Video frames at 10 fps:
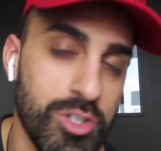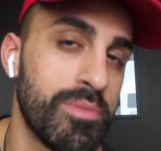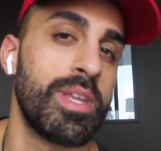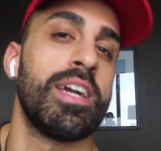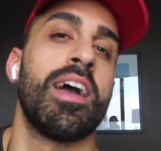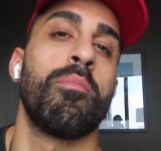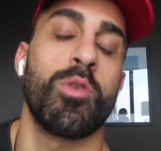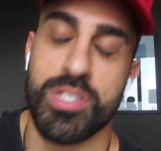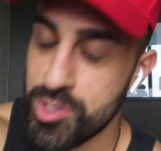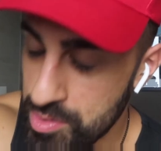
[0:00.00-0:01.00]
social media and
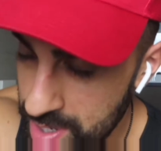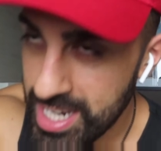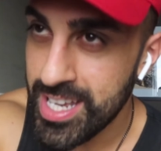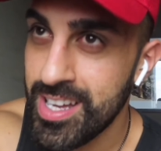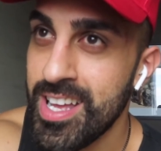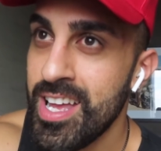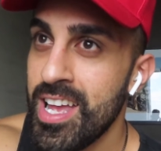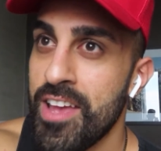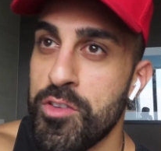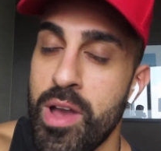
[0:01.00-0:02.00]
more social media.
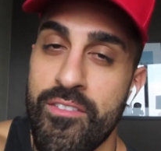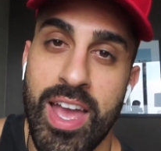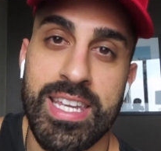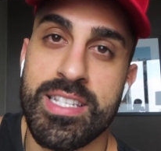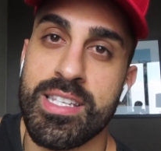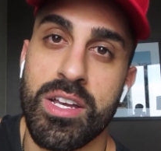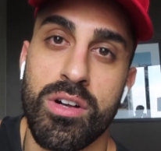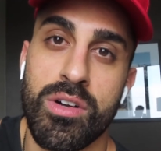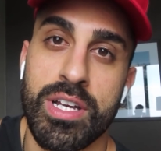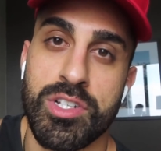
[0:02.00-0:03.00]
If you have any
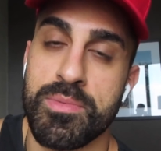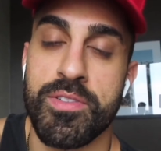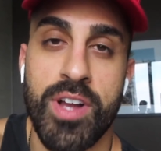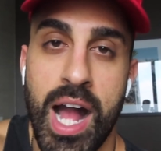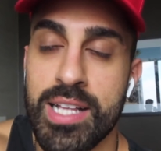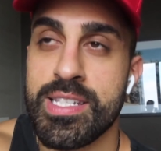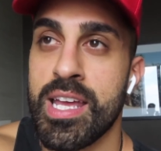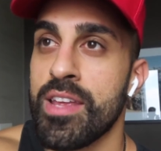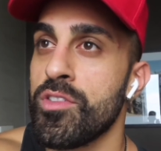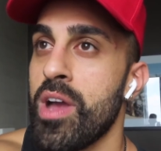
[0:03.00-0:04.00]
skill in terms of
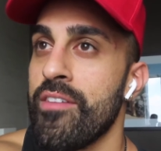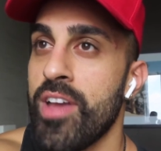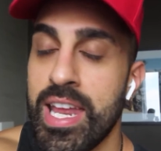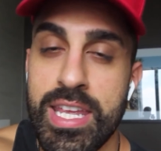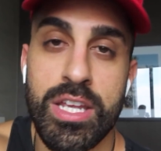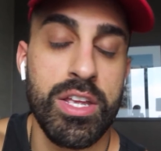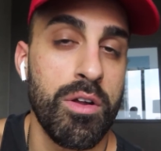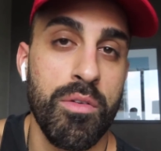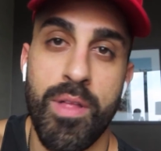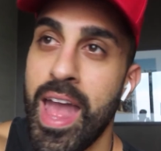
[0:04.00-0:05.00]
content, if you have any, you
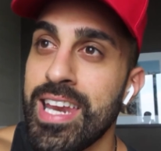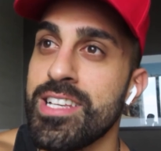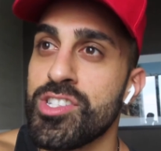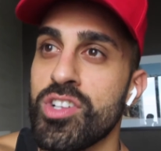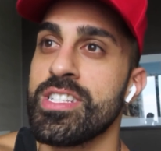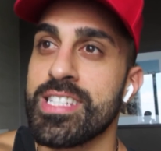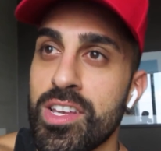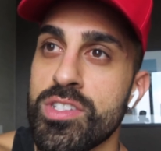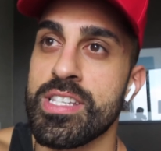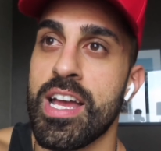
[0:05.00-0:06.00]
know, any certain
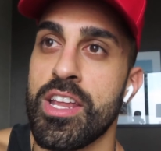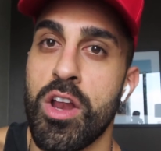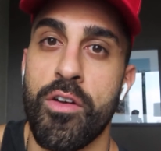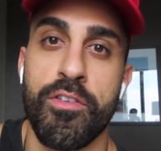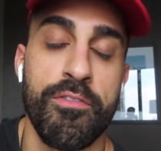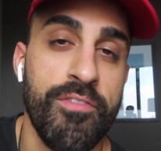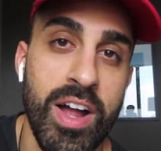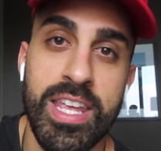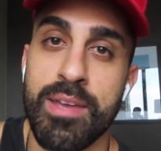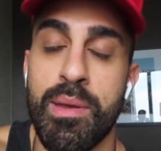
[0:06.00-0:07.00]
skill set, you know, if you're
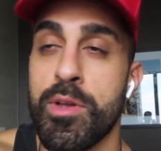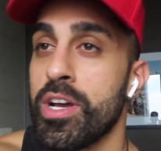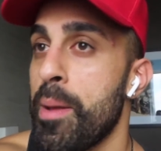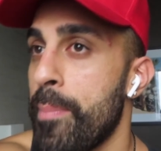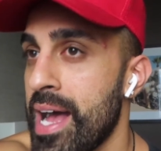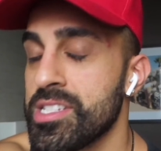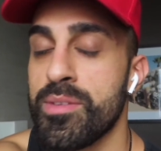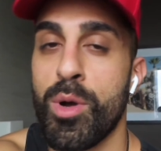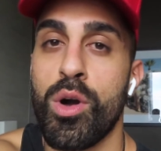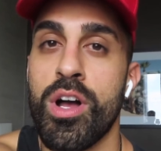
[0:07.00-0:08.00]
funny, maybe you're good at
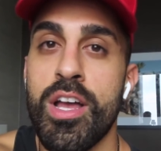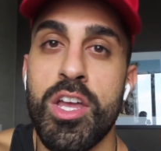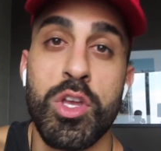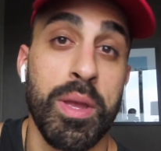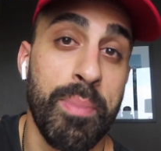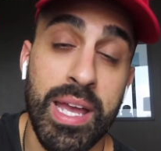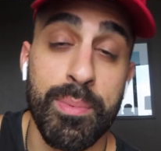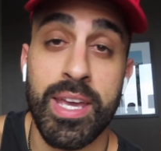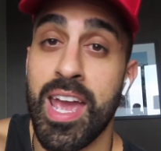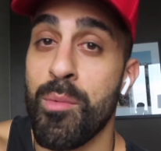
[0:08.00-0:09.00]
basketball, you can pick
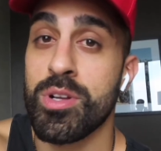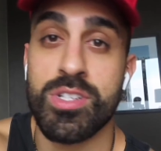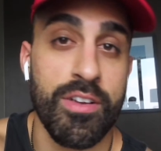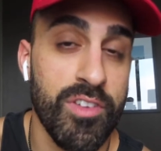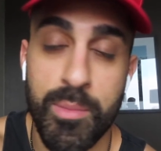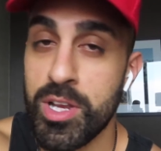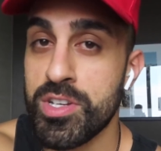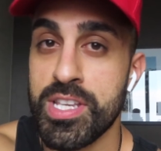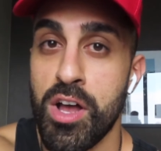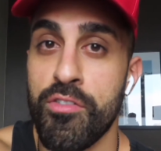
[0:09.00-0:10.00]
up a camera, start filming
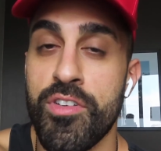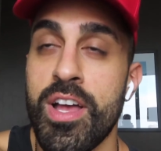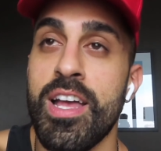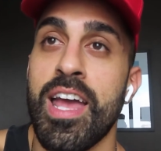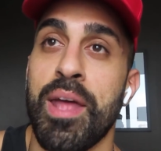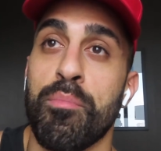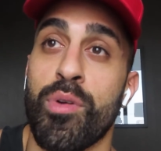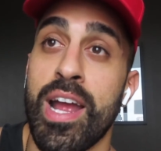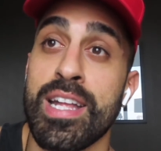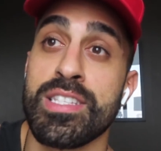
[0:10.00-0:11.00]
yourself, and
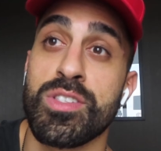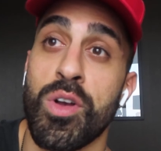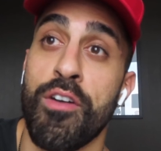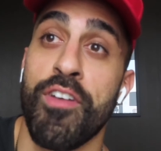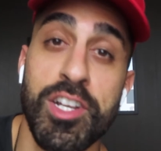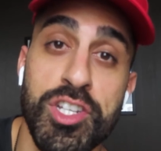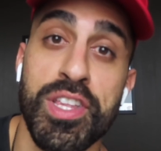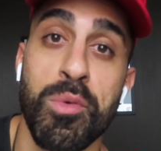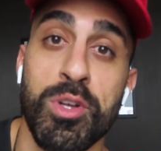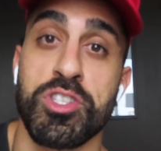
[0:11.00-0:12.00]
brands
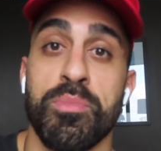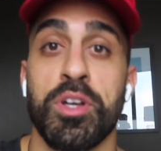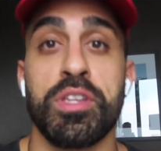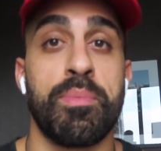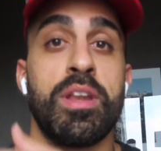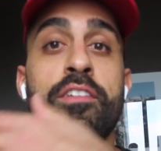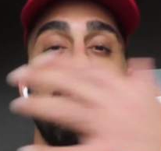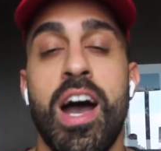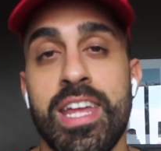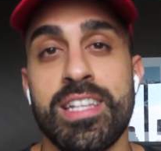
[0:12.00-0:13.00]
eventually, once you build up enough
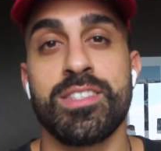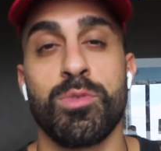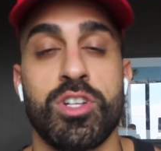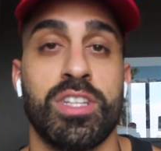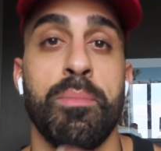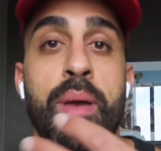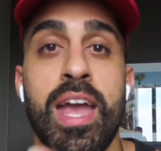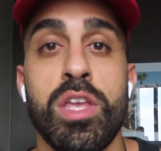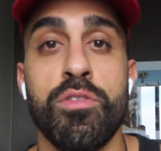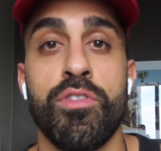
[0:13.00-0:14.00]
audience, will start to
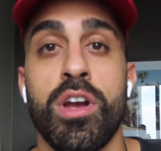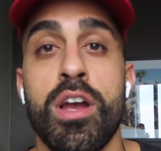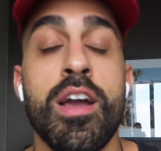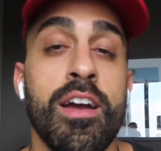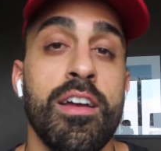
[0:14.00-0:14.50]
pay you for